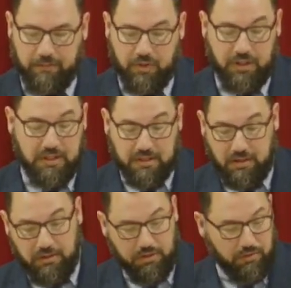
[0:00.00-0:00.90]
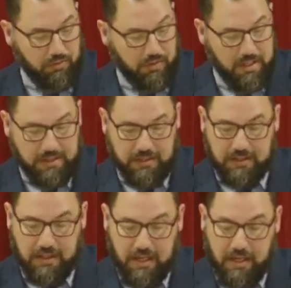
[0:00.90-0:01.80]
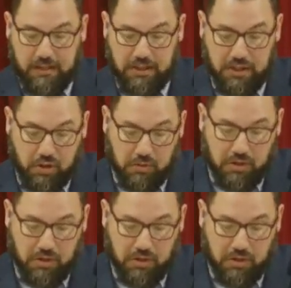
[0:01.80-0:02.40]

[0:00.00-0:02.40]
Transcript: Jesus also knew this. It's Jesus was